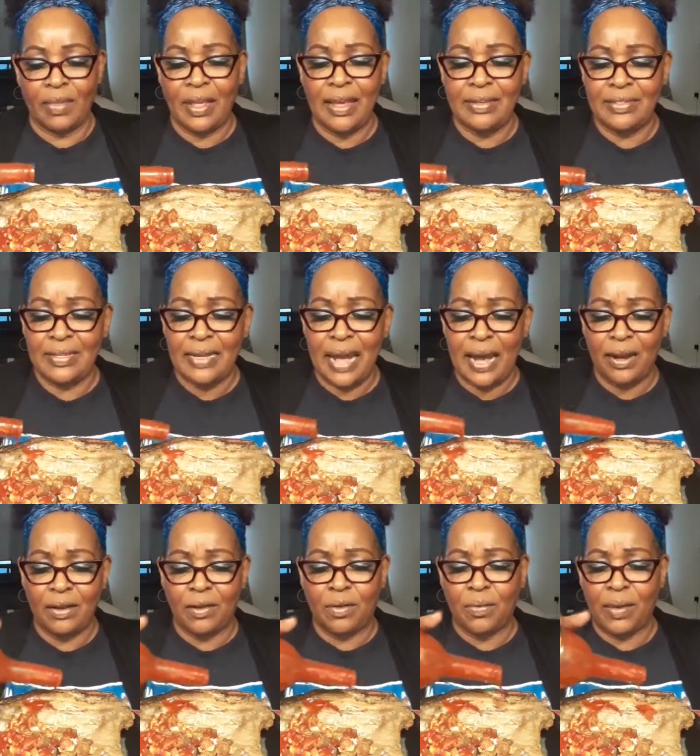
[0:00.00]
is not
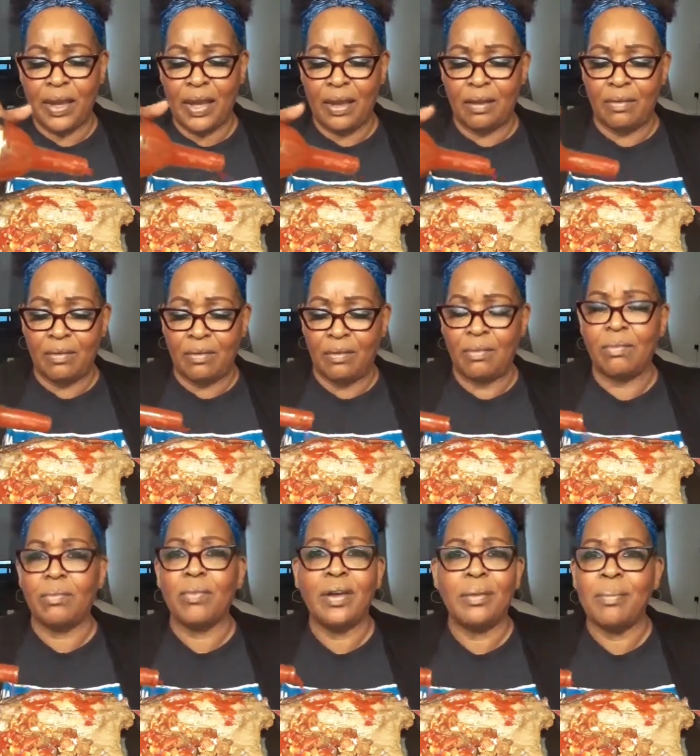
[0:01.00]
agreeing
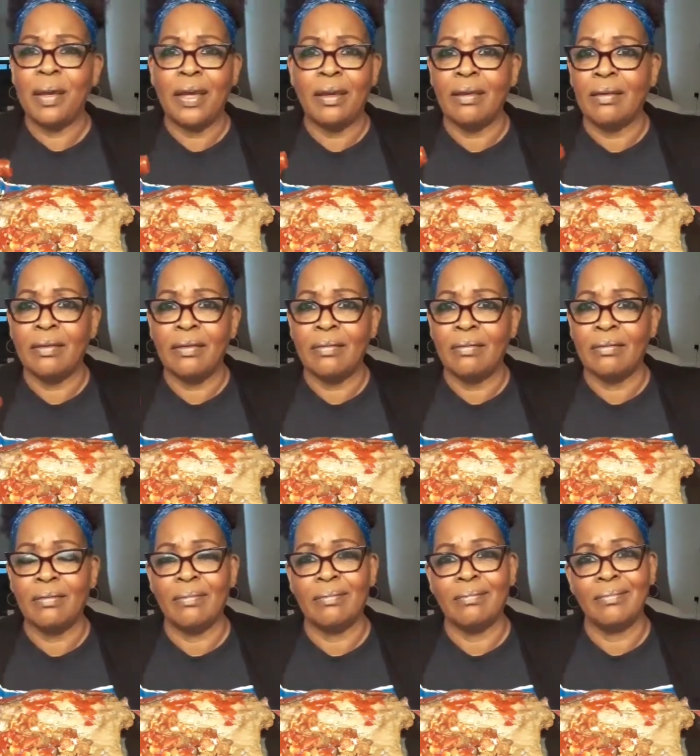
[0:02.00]
with me.
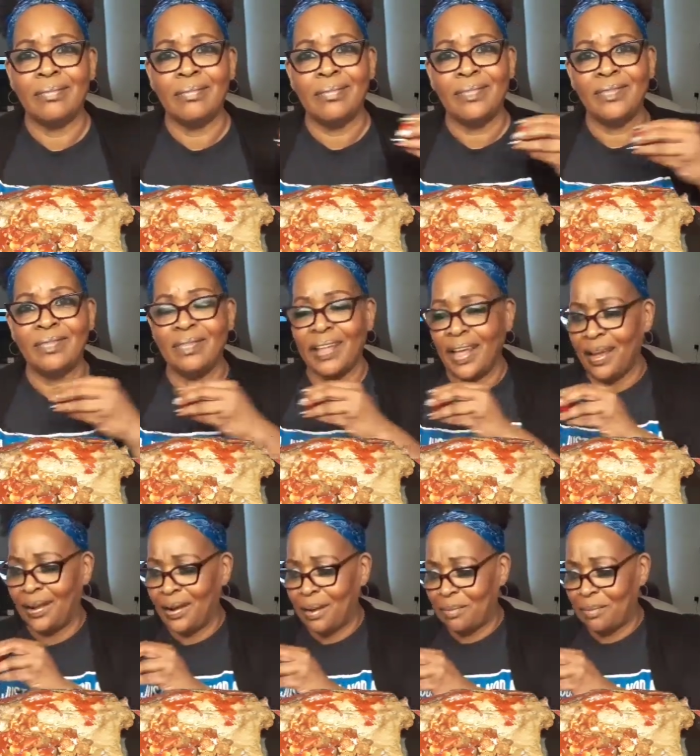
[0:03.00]
And